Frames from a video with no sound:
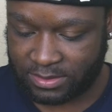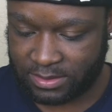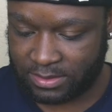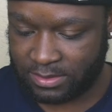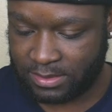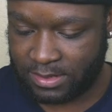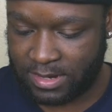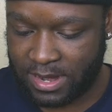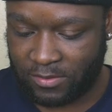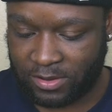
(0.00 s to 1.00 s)
And
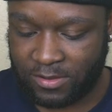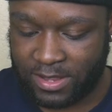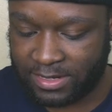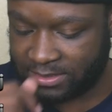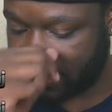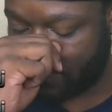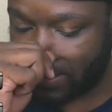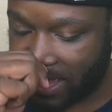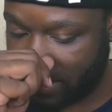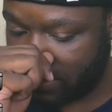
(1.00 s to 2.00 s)
we'll go ahead and save
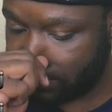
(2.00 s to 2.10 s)
that.